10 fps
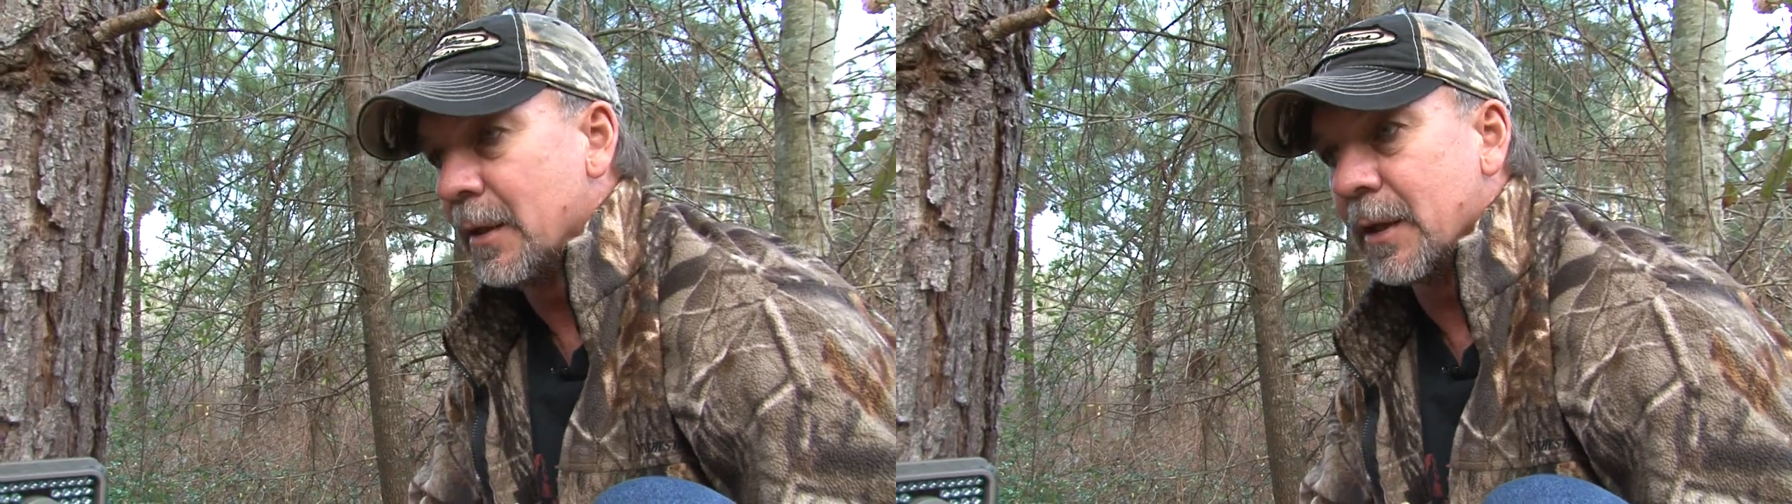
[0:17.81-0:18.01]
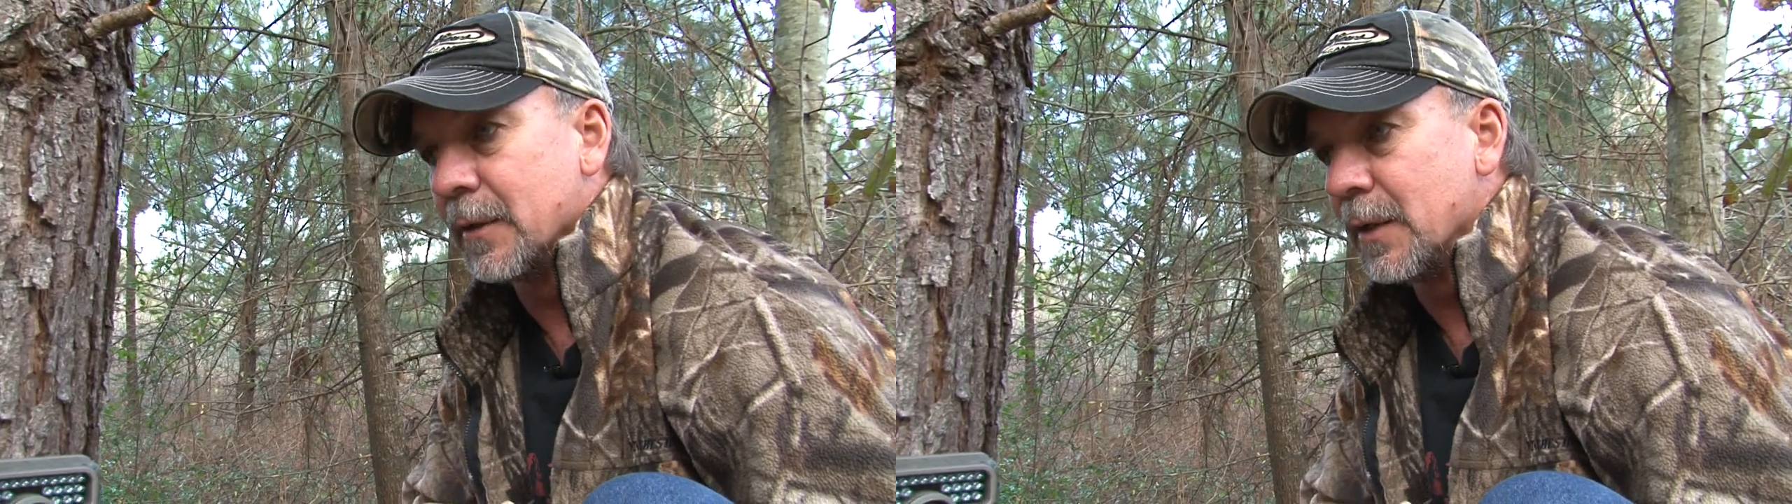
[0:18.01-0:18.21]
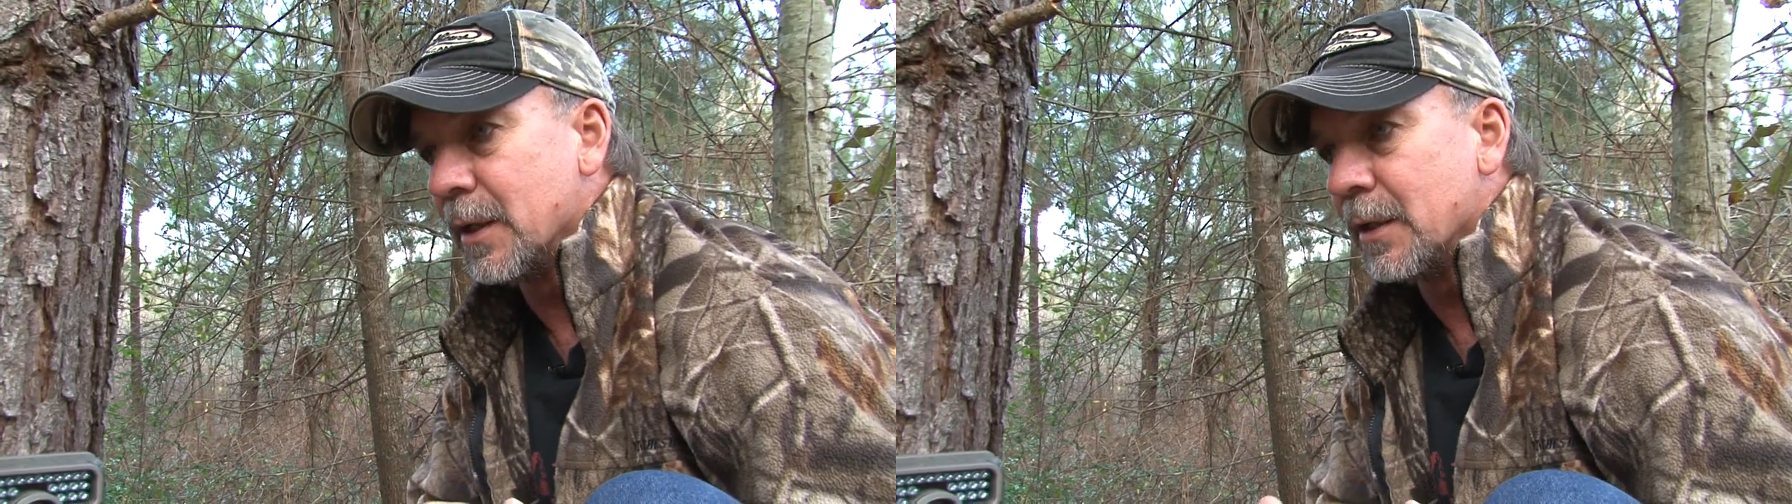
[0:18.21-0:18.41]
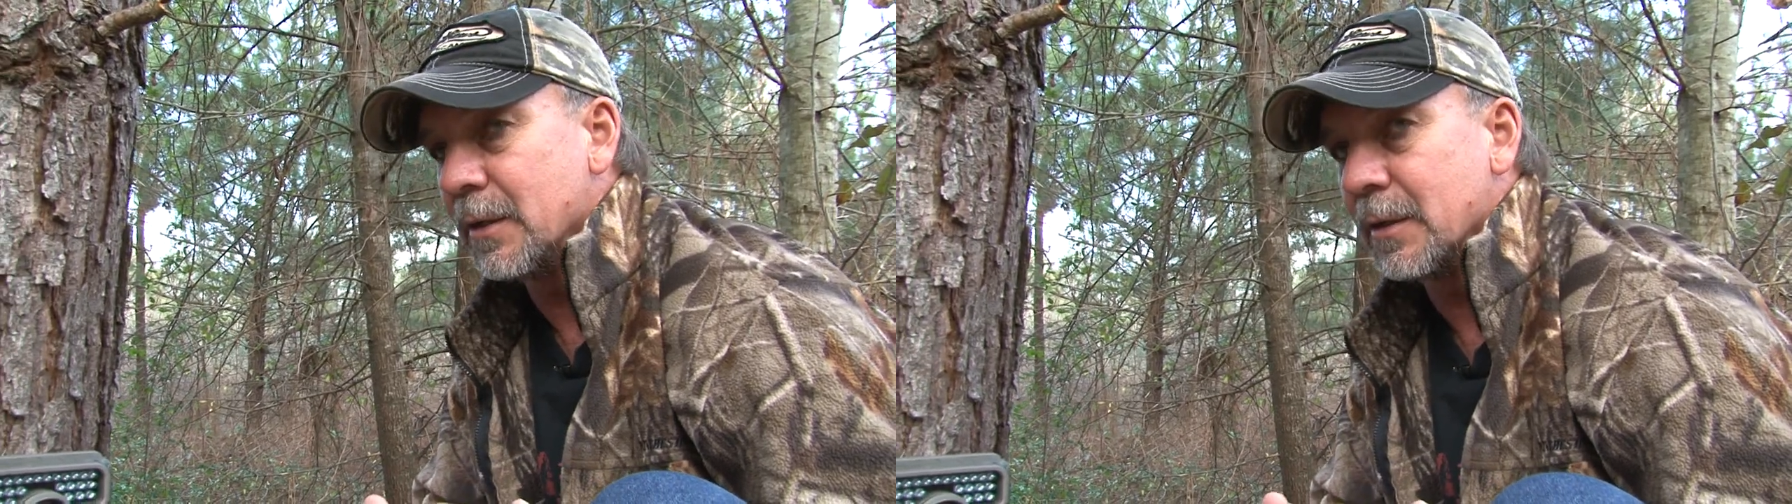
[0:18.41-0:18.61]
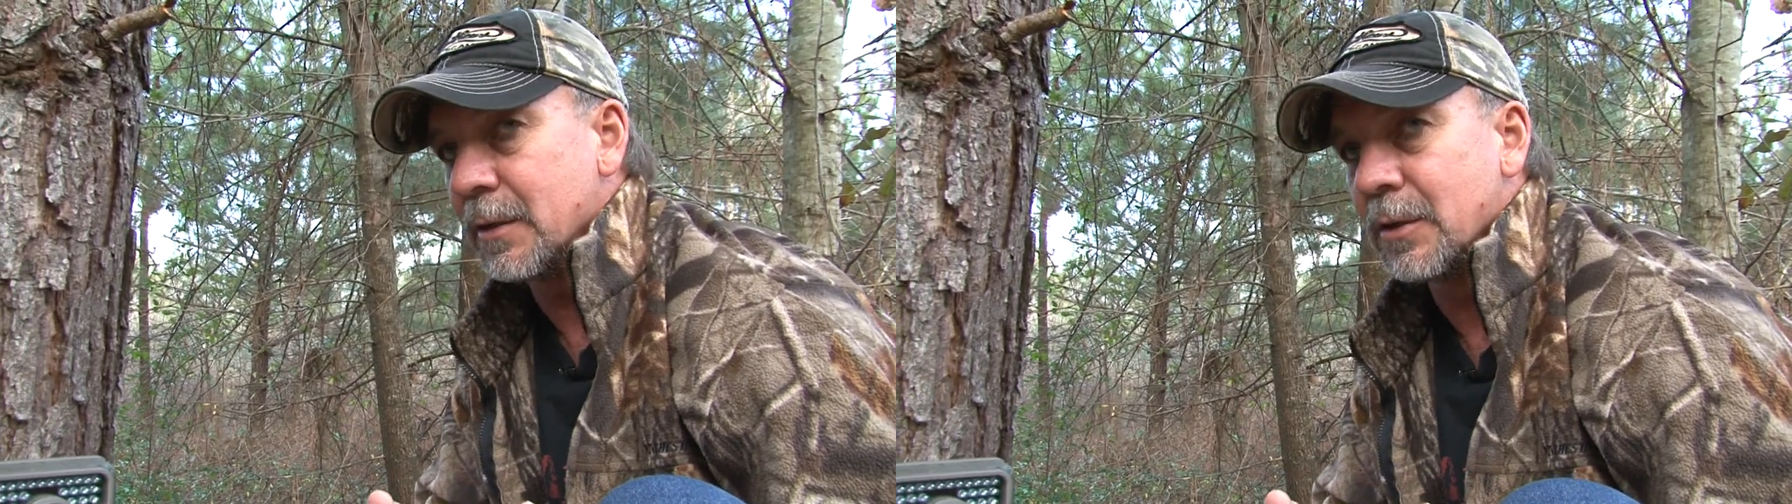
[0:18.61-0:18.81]
And
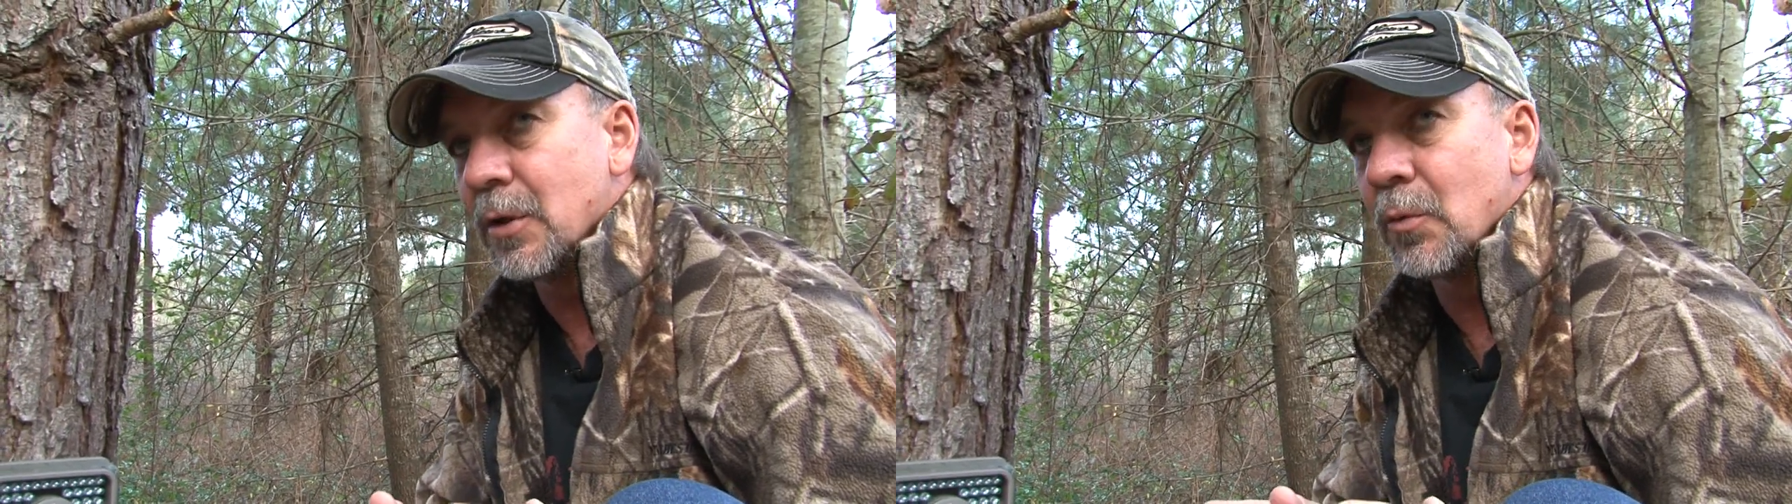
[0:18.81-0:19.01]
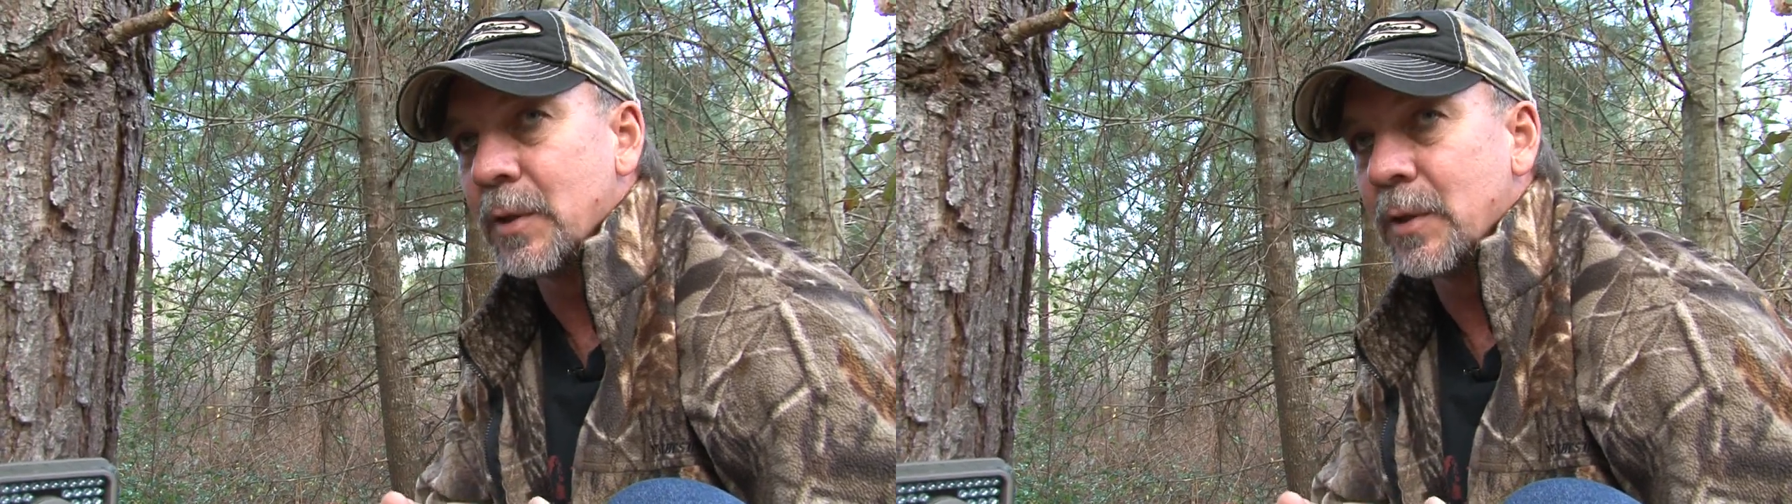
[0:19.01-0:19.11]
then, you know,